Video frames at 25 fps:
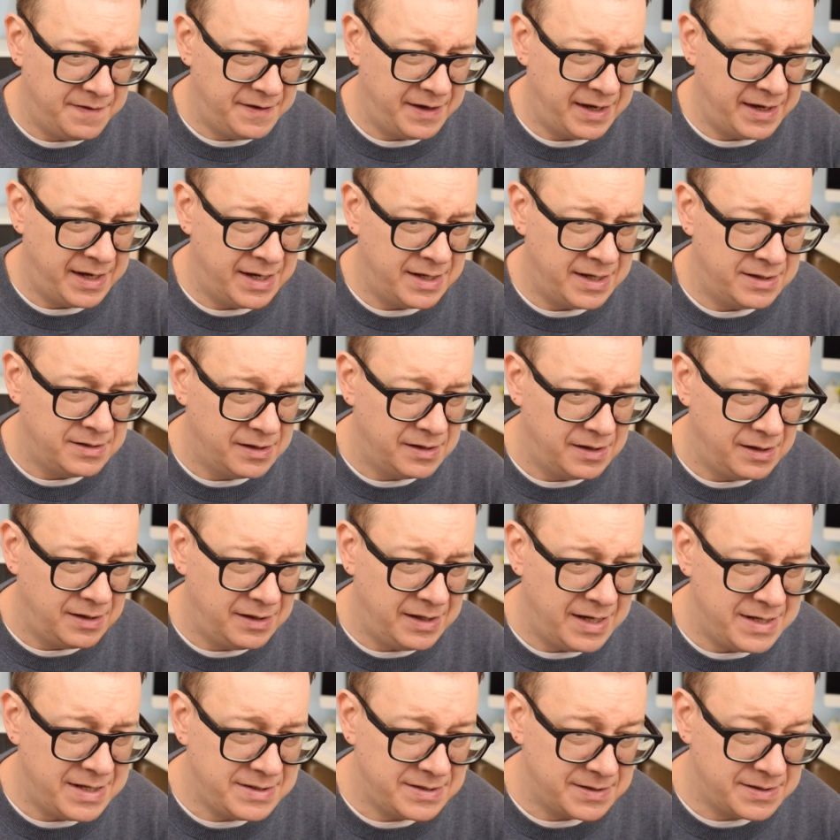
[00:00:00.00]
then
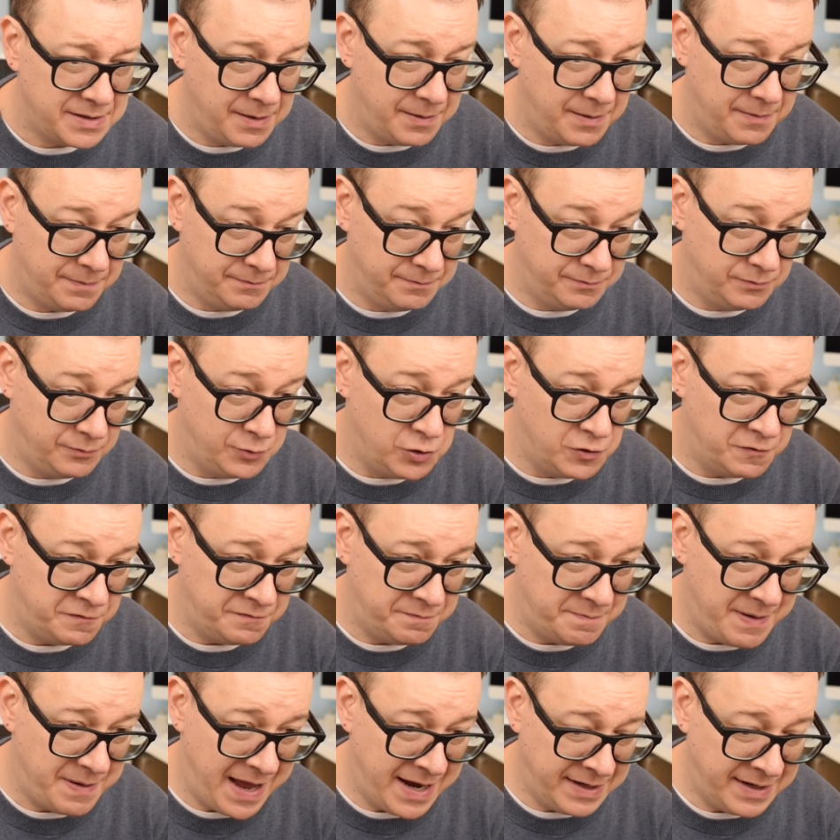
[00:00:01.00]
let's uh,
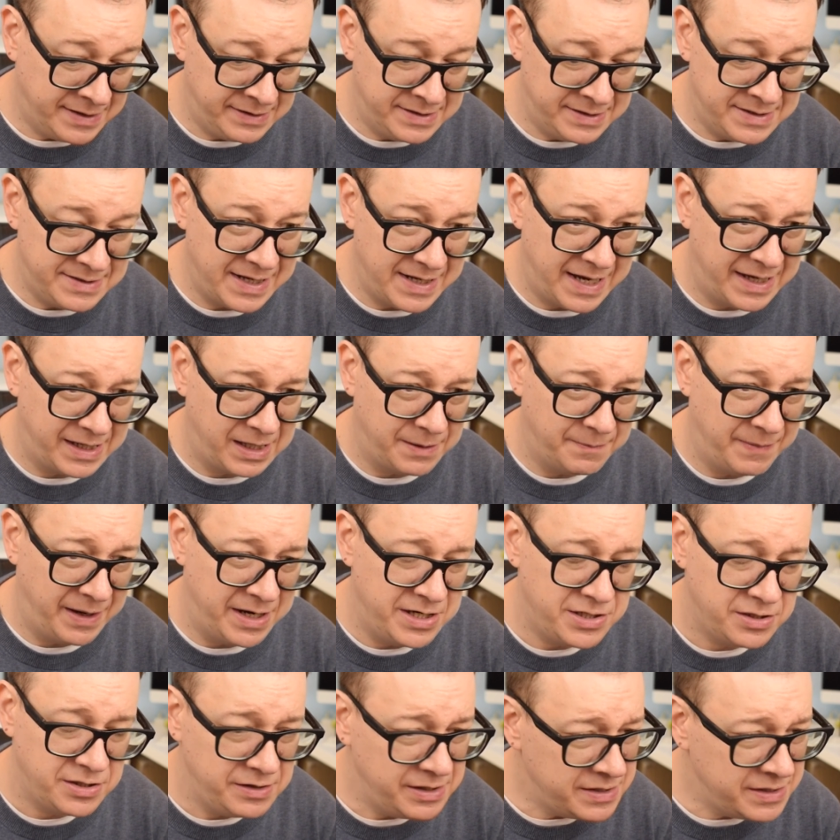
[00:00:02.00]
move back this
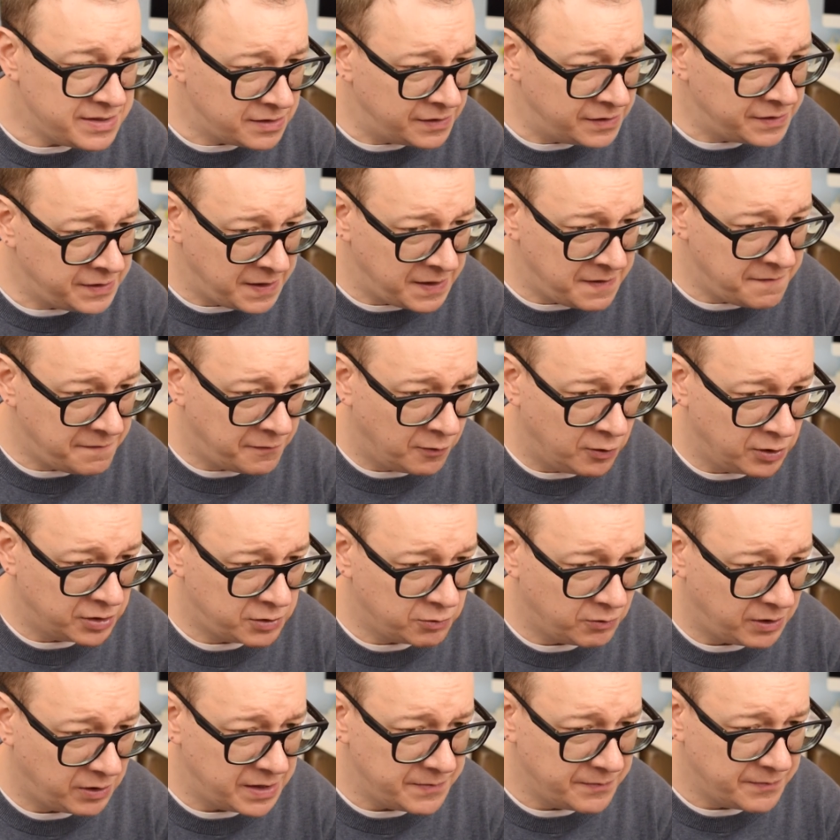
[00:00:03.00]
animation. It's the
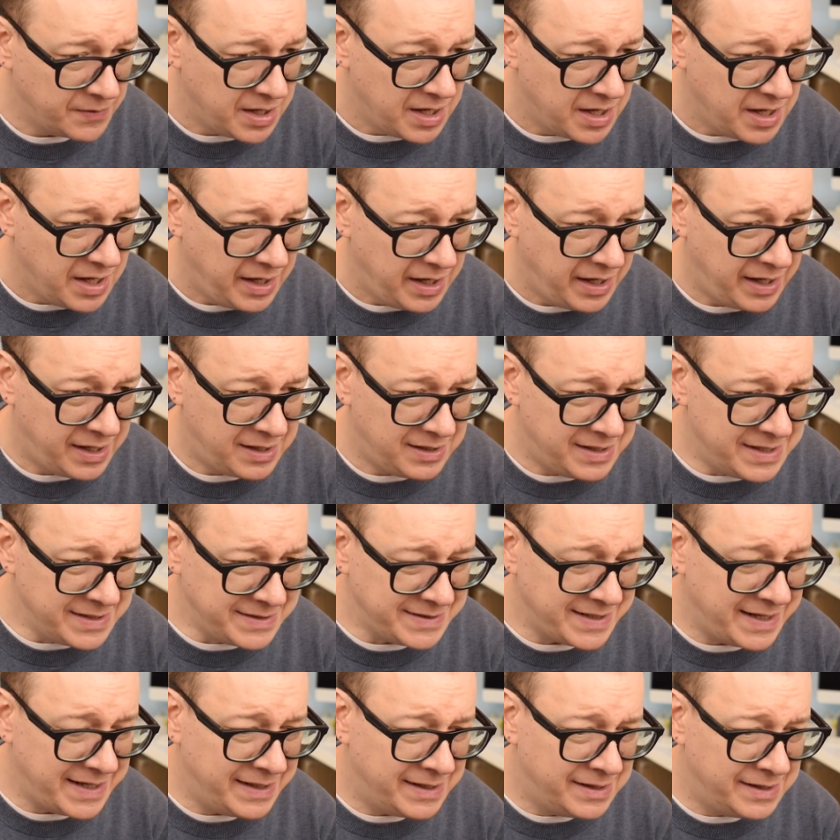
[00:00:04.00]
default one. And
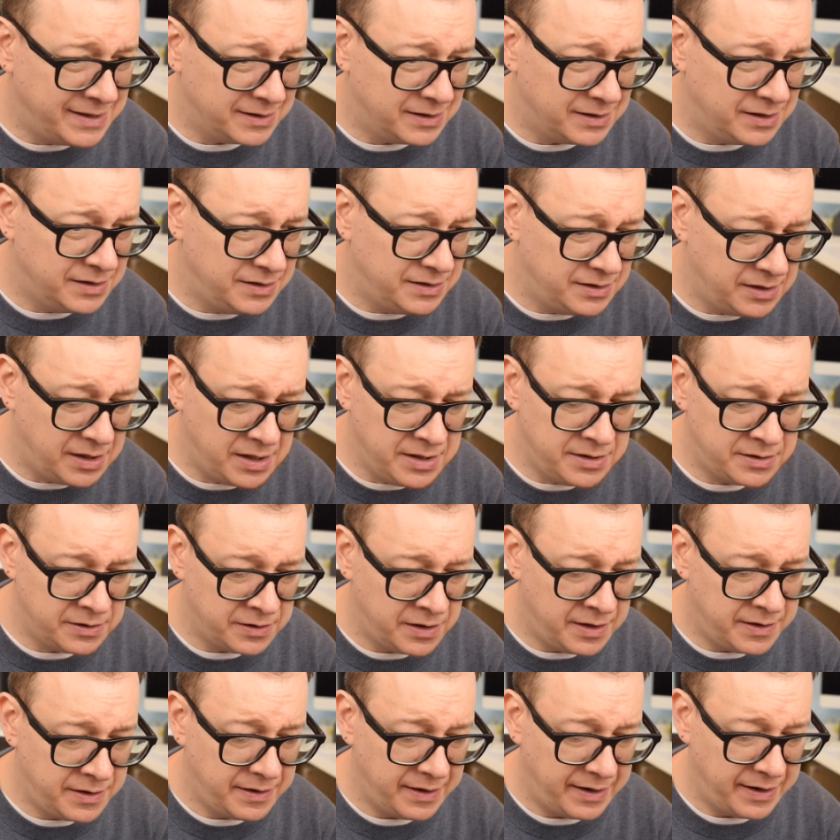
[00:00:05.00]
let's add
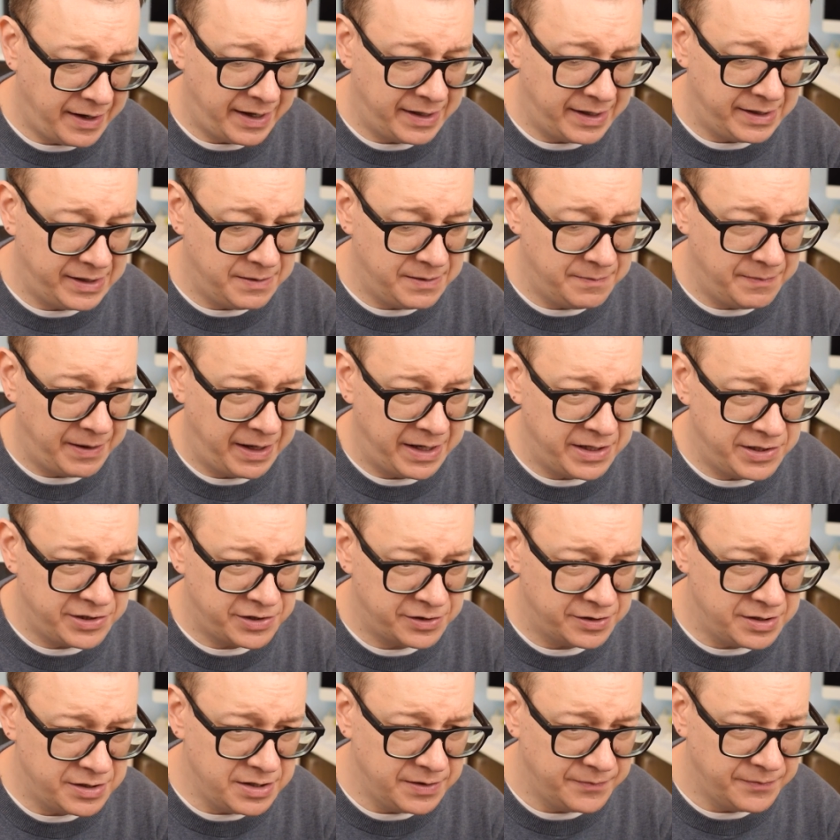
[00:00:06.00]
another
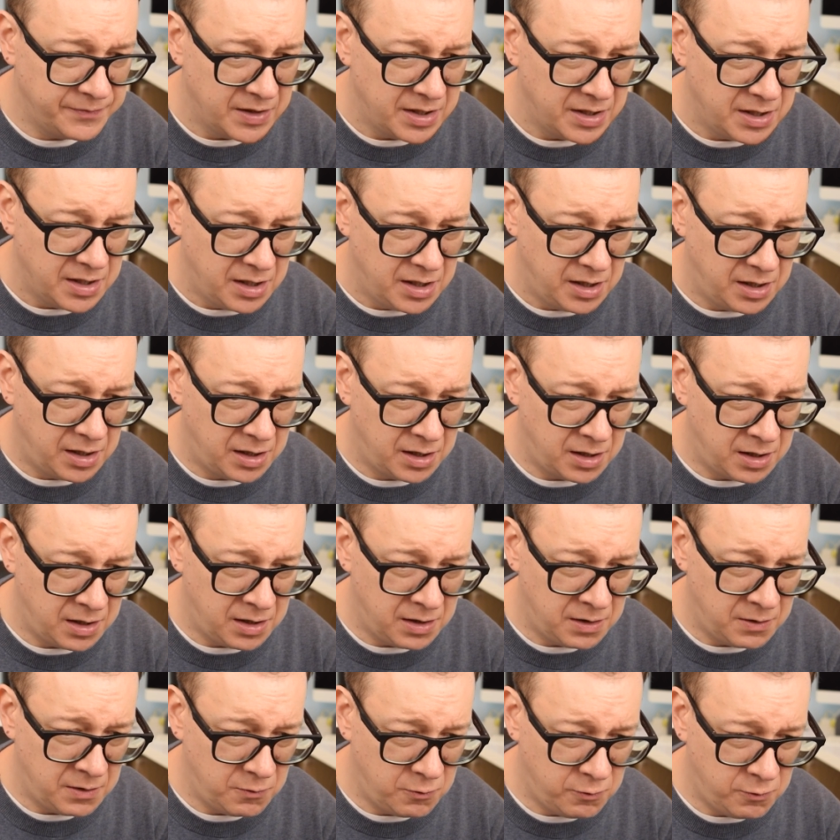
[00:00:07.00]
animation
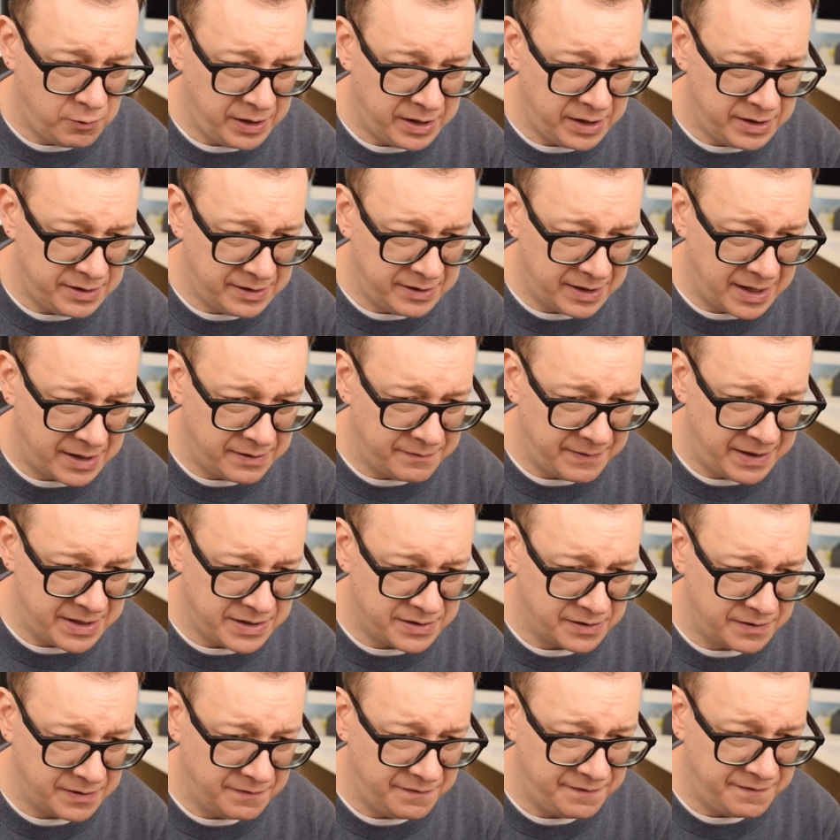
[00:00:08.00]
uh, with
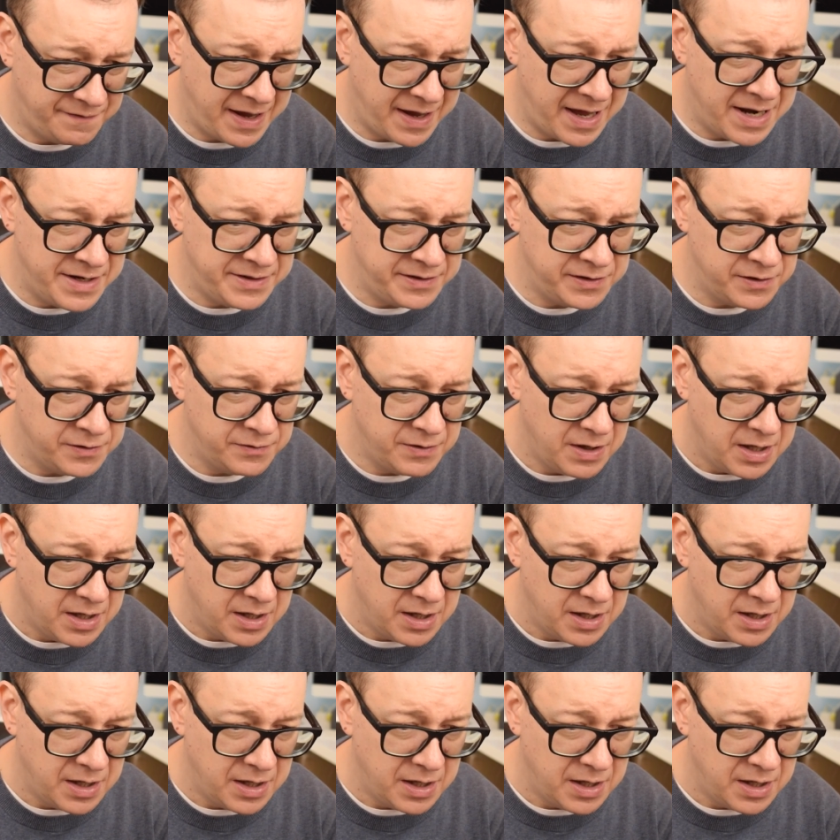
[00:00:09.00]
animation value.